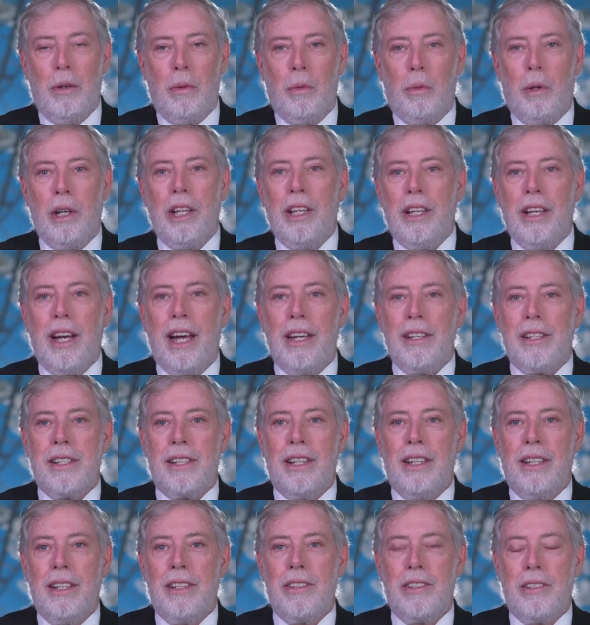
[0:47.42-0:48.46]
One of the nice
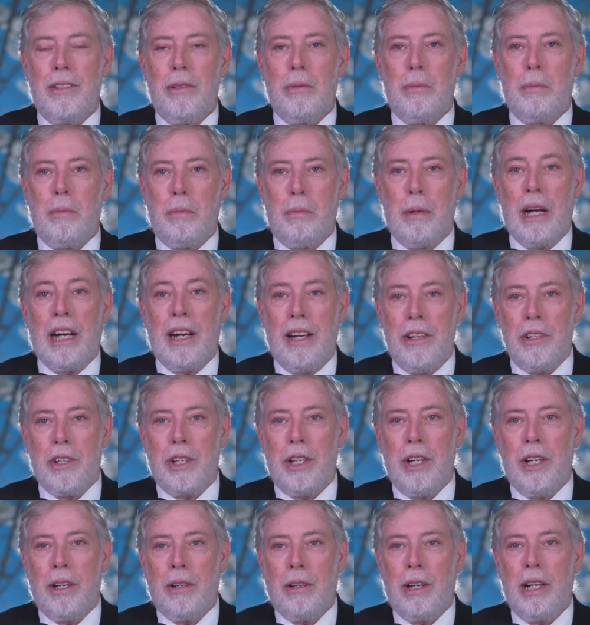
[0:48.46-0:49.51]
things about
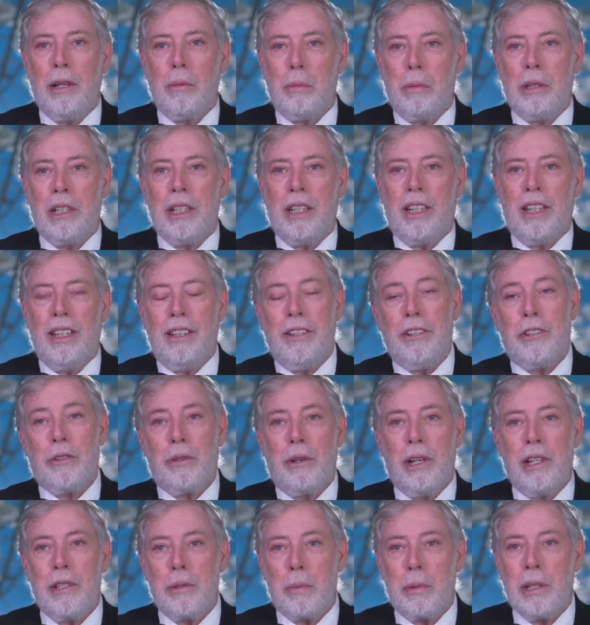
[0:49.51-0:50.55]
engineering, particularly
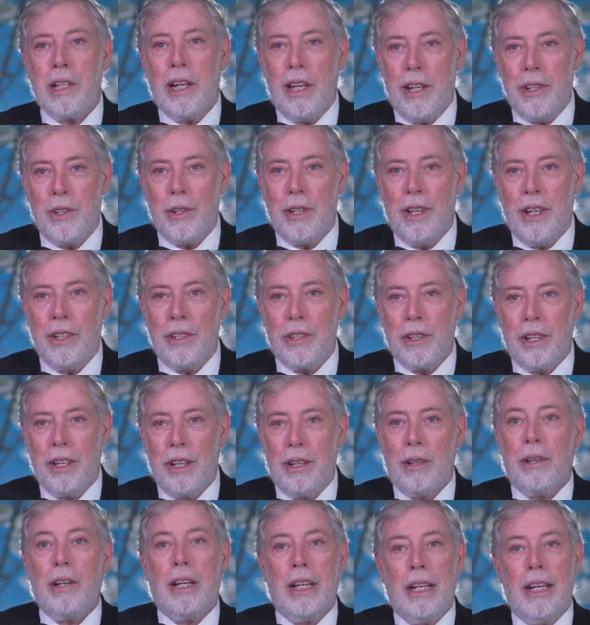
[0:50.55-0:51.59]
transportation
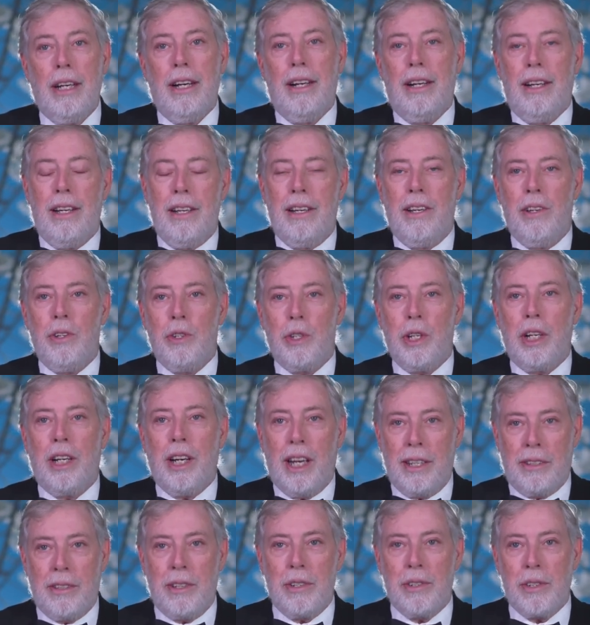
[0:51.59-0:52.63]
engineering, is you
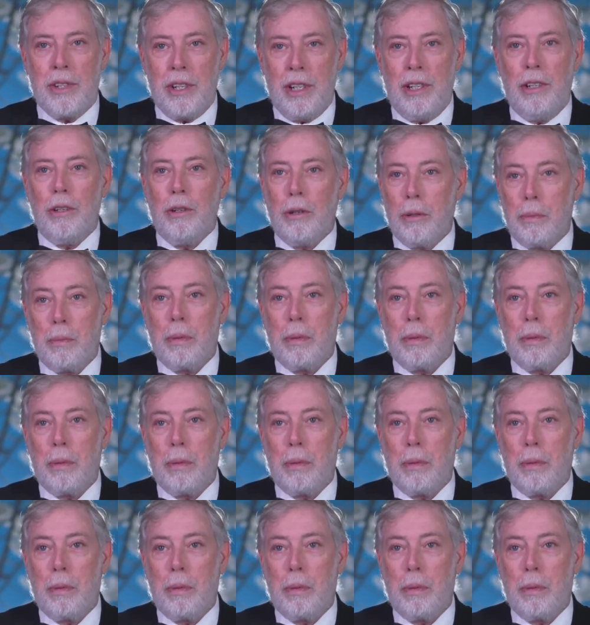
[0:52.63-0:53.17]
get to see your